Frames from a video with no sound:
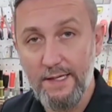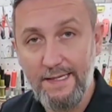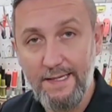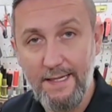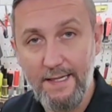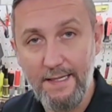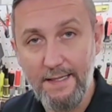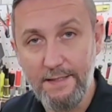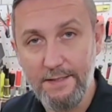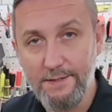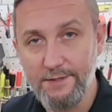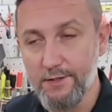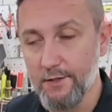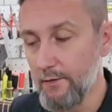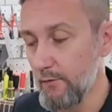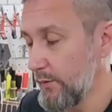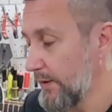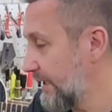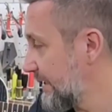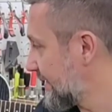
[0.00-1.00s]
again,
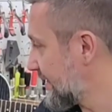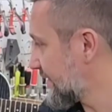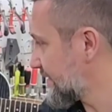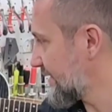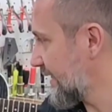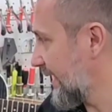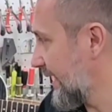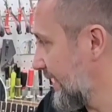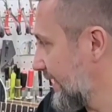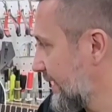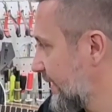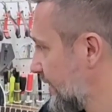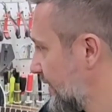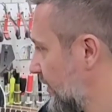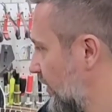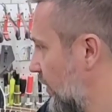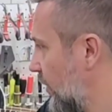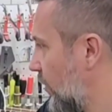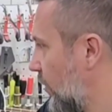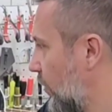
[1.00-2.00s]
so we can decide
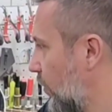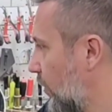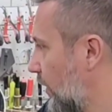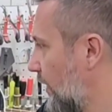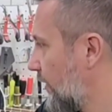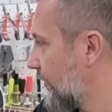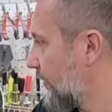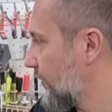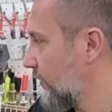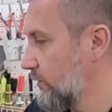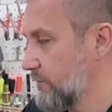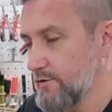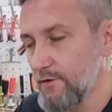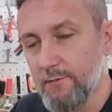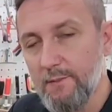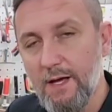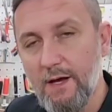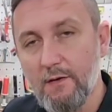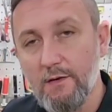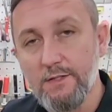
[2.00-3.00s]
where it goes
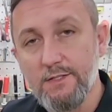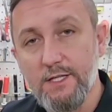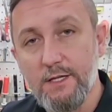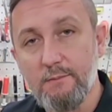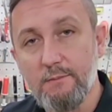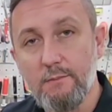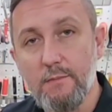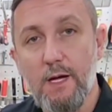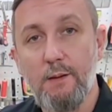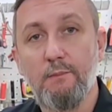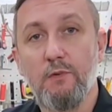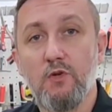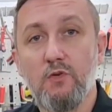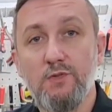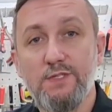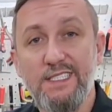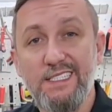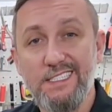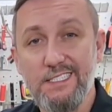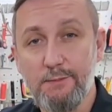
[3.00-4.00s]
from now, because I'm
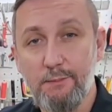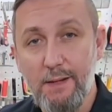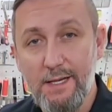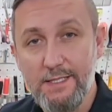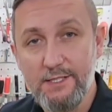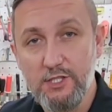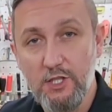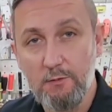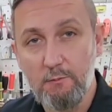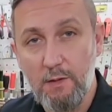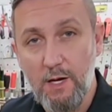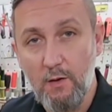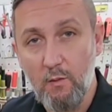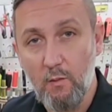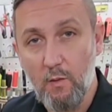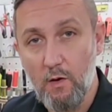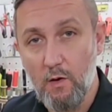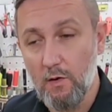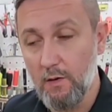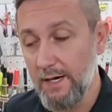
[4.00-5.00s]
losing space on my
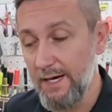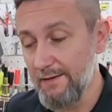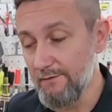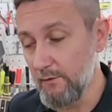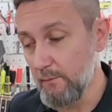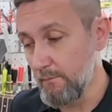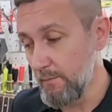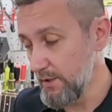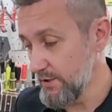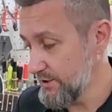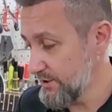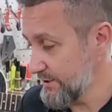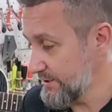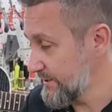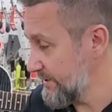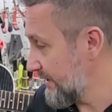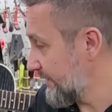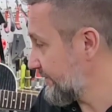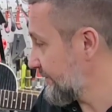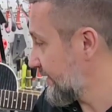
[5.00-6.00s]
wall. I have a bunch of
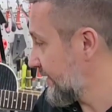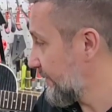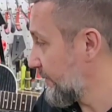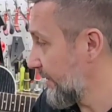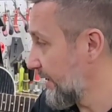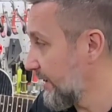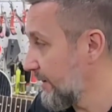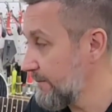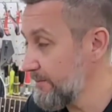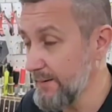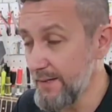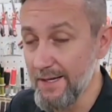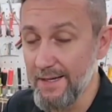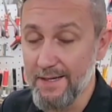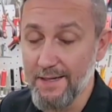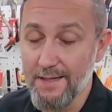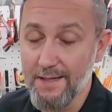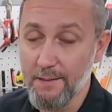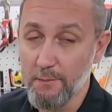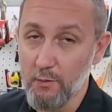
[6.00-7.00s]
stuff coming up
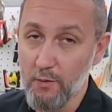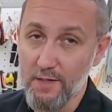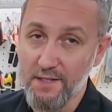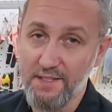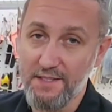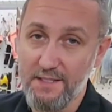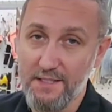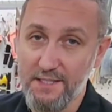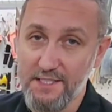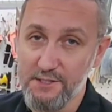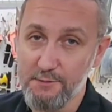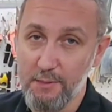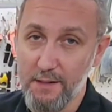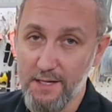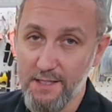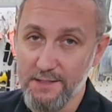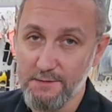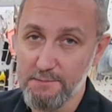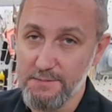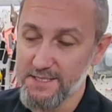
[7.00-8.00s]
and I'm going to need that
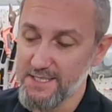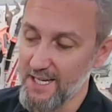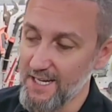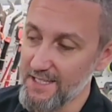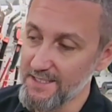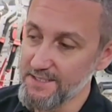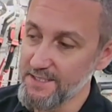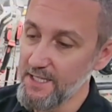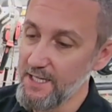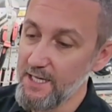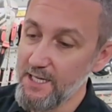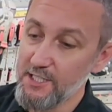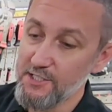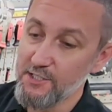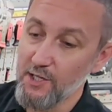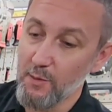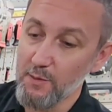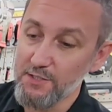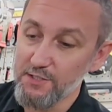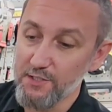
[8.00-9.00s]
space. Besides,
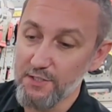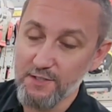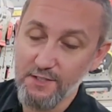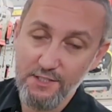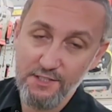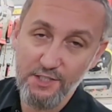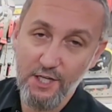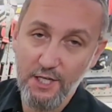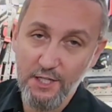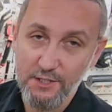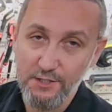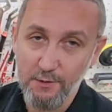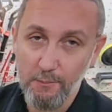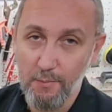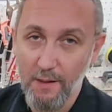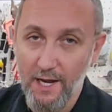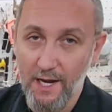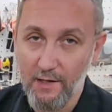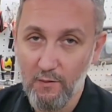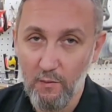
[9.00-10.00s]
it's always good to change the
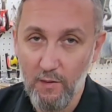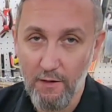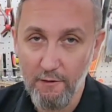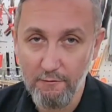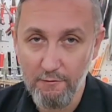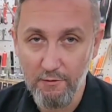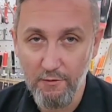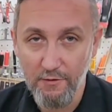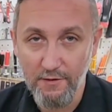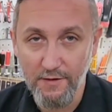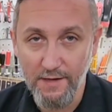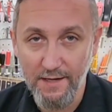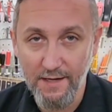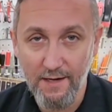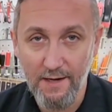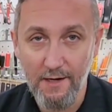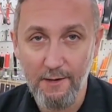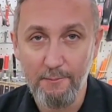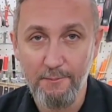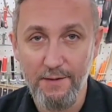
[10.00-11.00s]
background for the
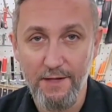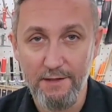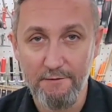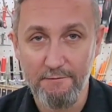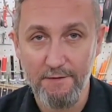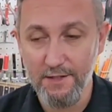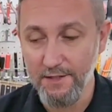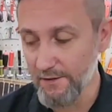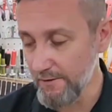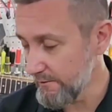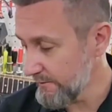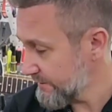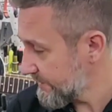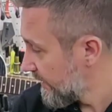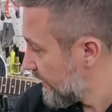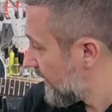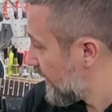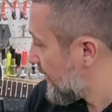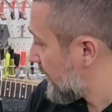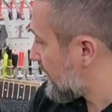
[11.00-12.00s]
update videos.
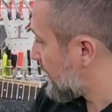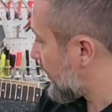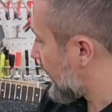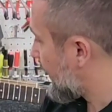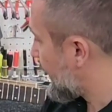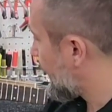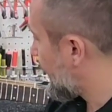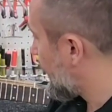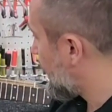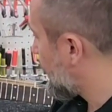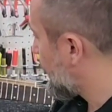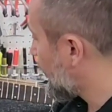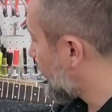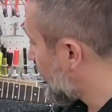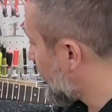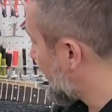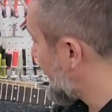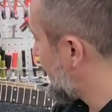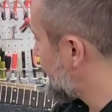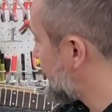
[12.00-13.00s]
But with
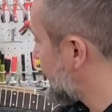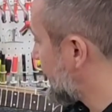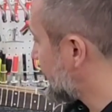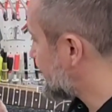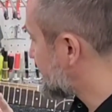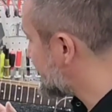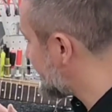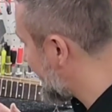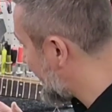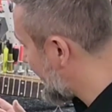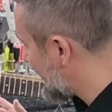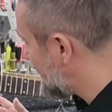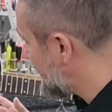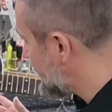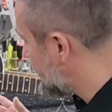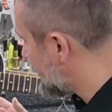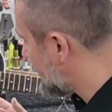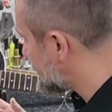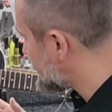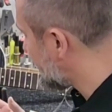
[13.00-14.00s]
all that being said,
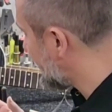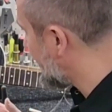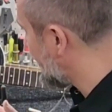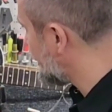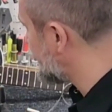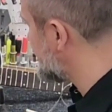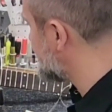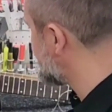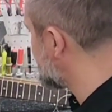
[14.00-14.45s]
as I like to